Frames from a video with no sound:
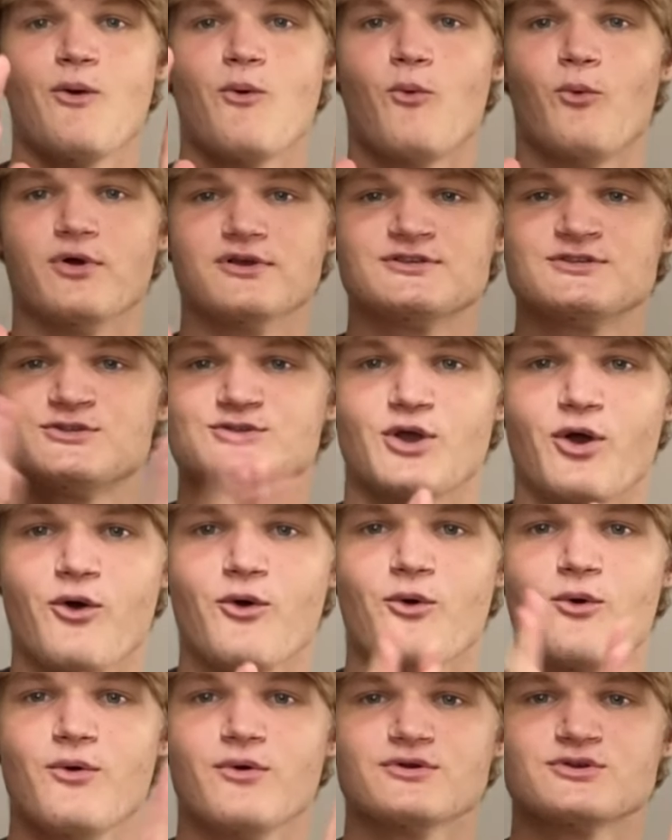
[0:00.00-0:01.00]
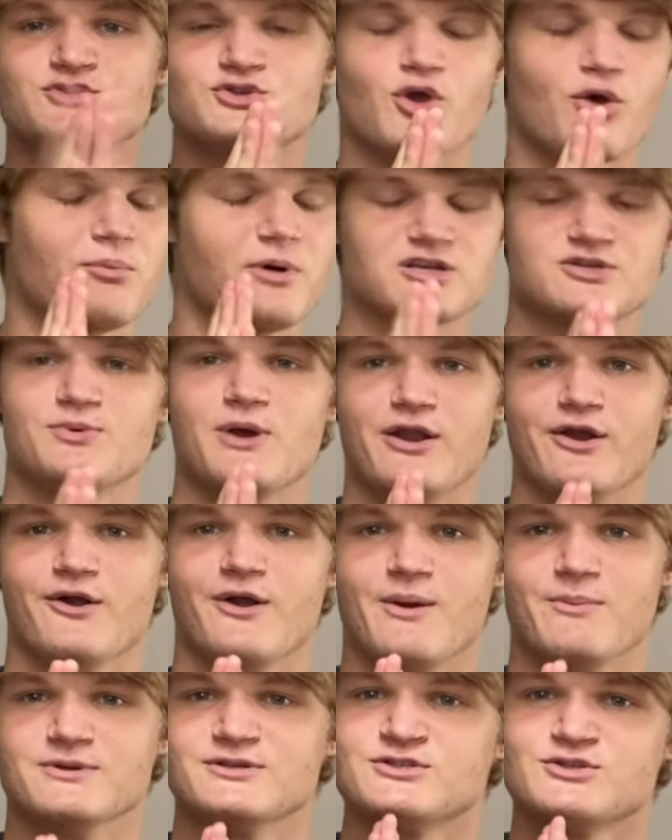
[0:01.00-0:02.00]
was so much
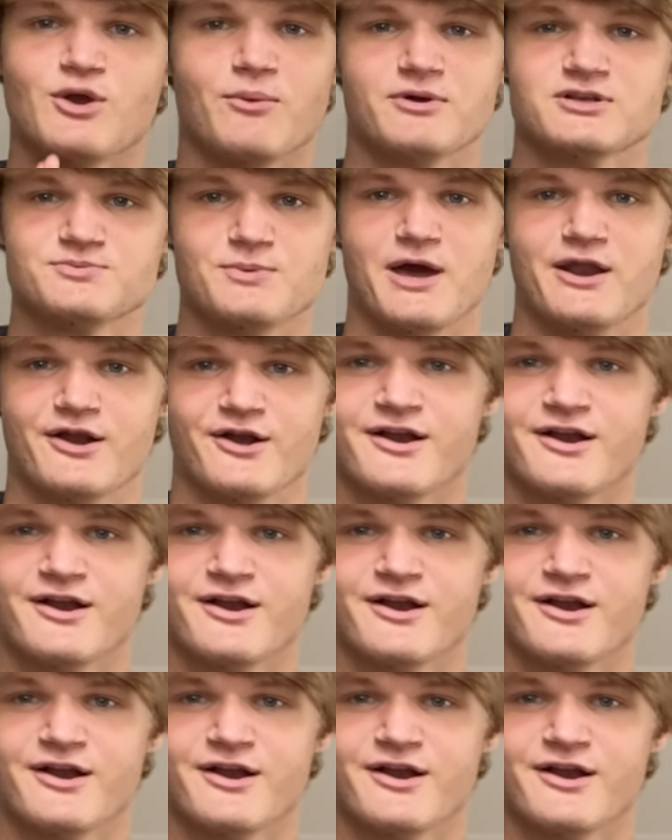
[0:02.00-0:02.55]
better. It was so much better.